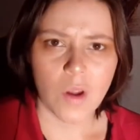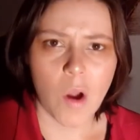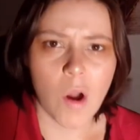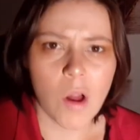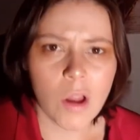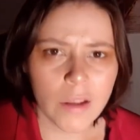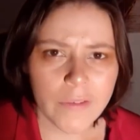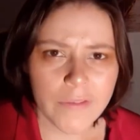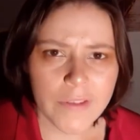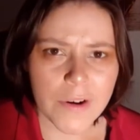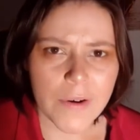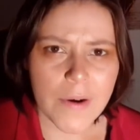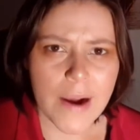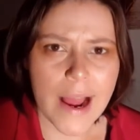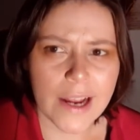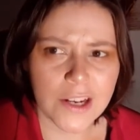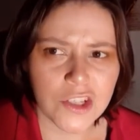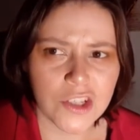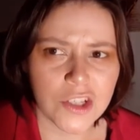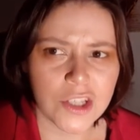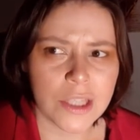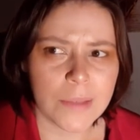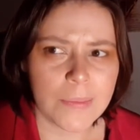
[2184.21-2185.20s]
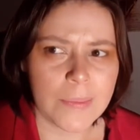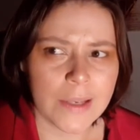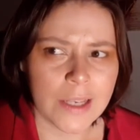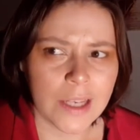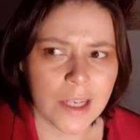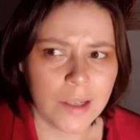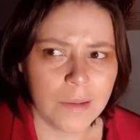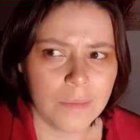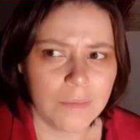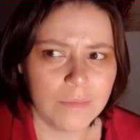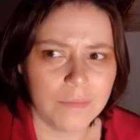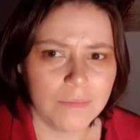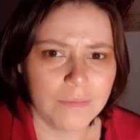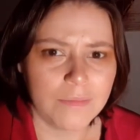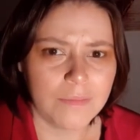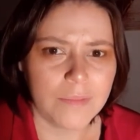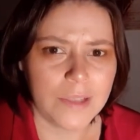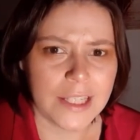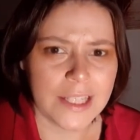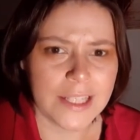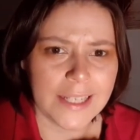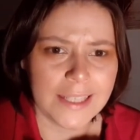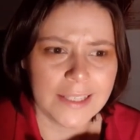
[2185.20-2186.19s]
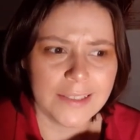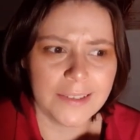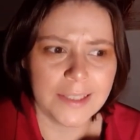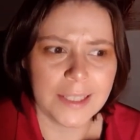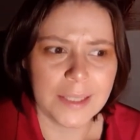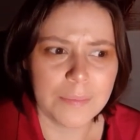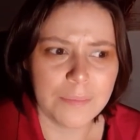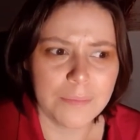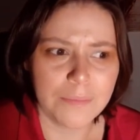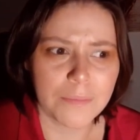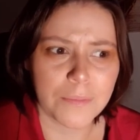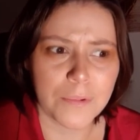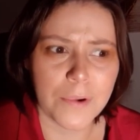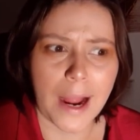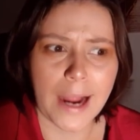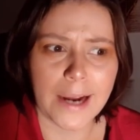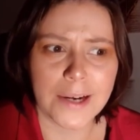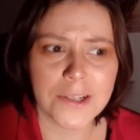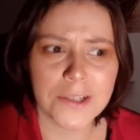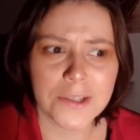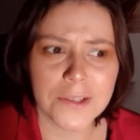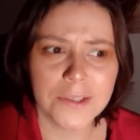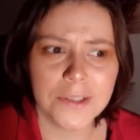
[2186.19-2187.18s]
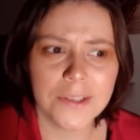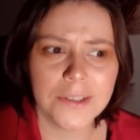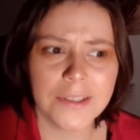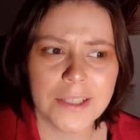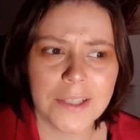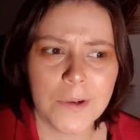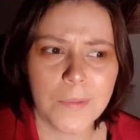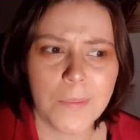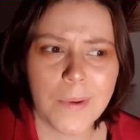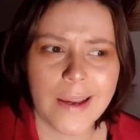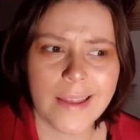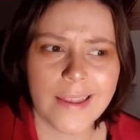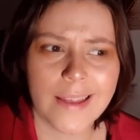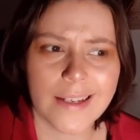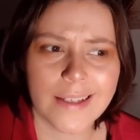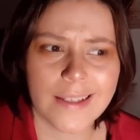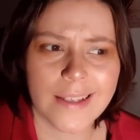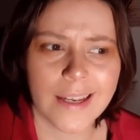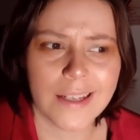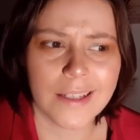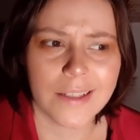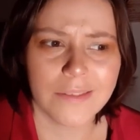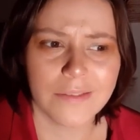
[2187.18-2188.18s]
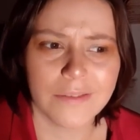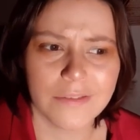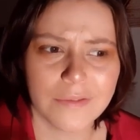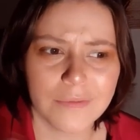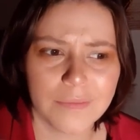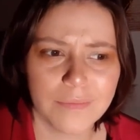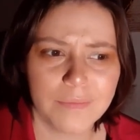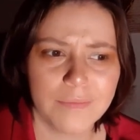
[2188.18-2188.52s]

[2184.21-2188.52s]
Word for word: All of their actions become distinctly practical in a way that kind of